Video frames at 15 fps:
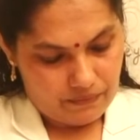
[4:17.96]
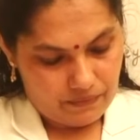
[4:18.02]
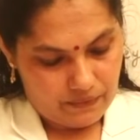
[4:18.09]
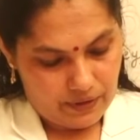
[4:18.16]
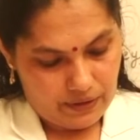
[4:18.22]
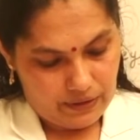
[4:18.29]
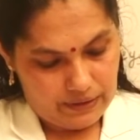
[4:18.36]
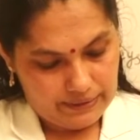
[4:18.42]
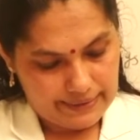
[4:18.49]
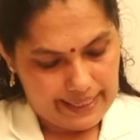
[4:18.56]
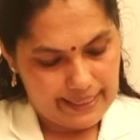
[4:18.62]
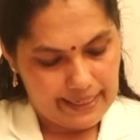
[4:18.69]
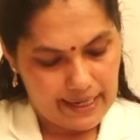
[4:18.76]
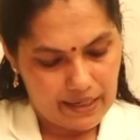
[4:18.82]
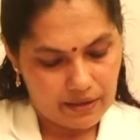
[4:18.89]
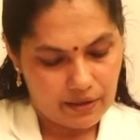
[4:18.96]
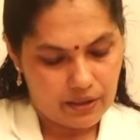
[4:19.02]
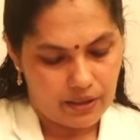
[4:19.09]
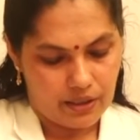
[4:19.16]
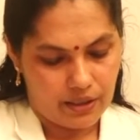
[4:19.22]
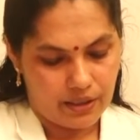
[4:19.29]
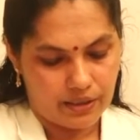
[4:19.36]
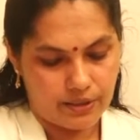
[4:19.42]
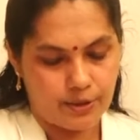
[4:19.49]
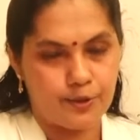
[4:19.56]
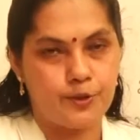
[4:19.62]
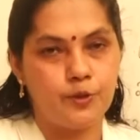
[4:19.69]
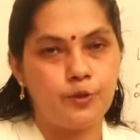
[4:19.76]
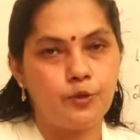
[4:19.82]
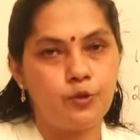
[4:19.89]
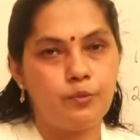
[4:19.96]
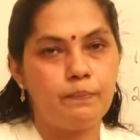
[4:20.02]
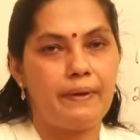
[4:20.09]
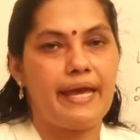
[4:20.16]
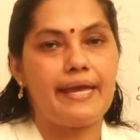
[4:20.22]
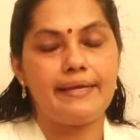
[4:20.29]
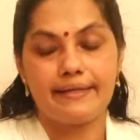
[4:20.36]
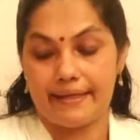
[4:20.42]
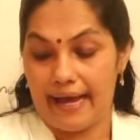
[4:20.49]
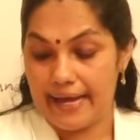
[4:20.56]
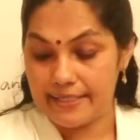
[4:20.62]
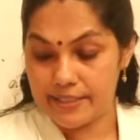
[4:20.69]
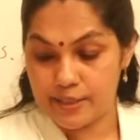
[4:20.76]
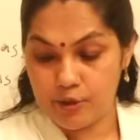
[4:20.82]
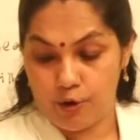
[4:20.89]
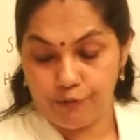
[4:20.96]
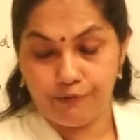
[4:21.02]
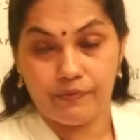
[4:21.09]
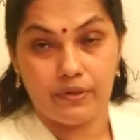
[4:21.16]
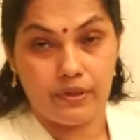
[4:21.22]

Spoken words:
there are two main kinds of